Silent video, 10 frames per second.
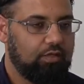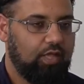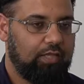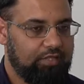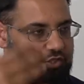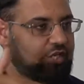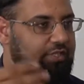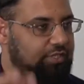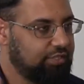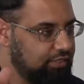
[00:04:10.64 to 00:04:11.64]
And then he
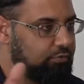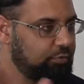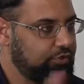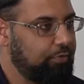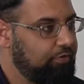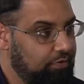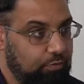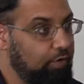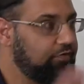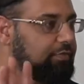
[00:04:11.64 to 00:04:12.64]
changed, because he was once upon a time
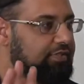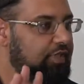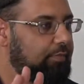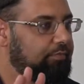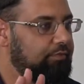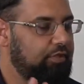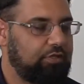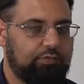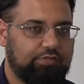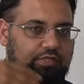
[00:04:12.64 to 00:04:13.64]
away from Islam. He
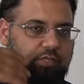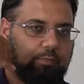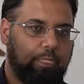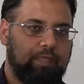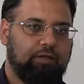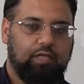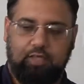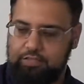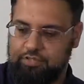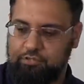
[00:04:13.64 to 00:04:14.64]
was,
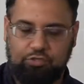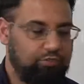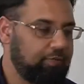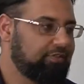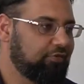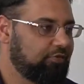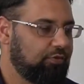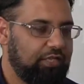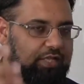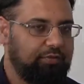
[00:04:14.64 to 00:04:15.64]
his interest was amazing as
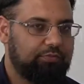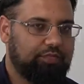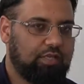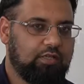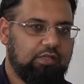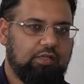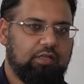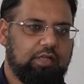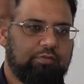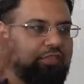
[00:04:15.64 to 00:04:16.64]
well. Like he was a
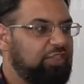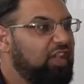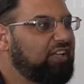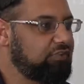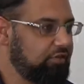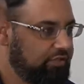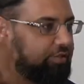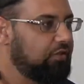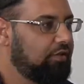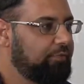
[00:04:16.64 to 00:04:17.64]
theatre
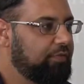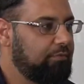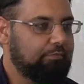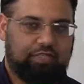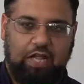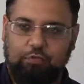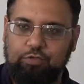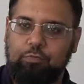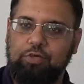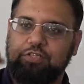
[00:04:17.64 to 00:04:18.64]
director. The Count
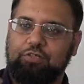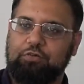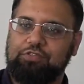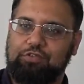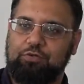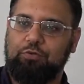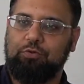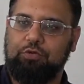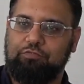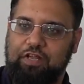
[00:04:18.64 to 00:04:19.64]
of Monte Cristo
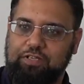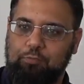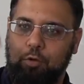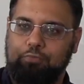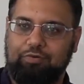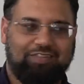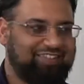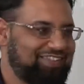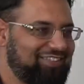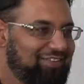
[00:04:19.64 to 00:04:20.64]
and Phantom Opera,
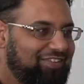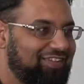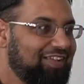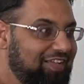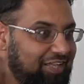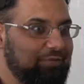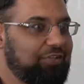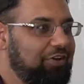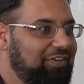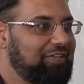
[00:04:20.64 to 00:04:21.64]
that kind of thing. He was a
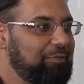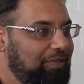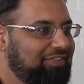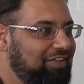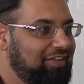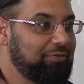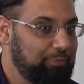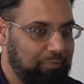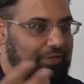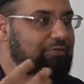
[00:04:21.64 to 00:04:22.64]
director in Pakistan.
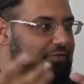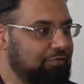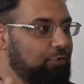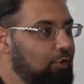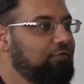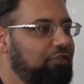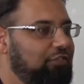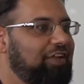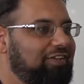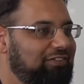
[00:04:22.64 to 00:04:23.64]
He was known for
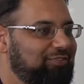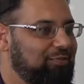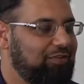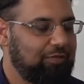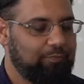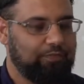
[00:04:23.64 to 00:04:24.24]
theatre, subhanAllah.